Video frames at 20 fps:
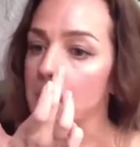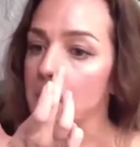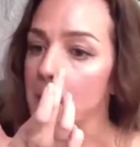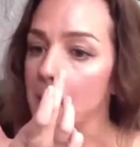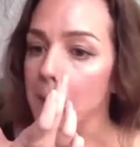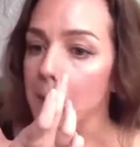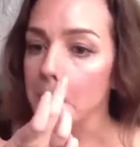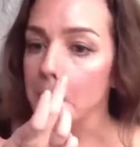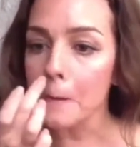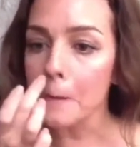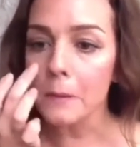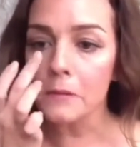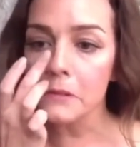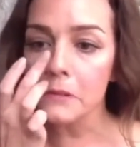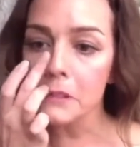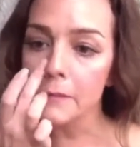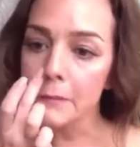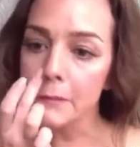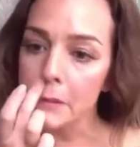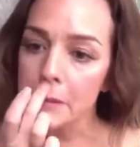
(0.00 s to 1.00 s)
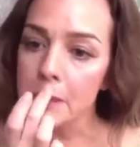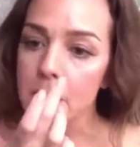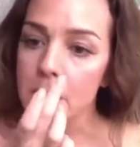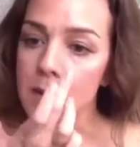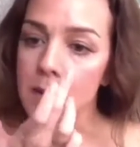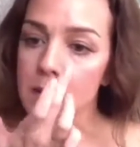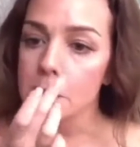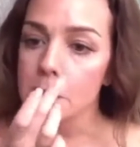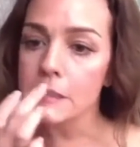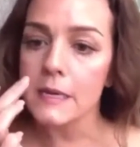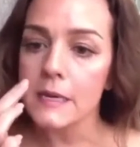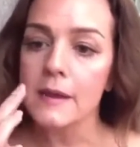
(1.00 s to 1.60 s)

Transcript: around the corners of your nose.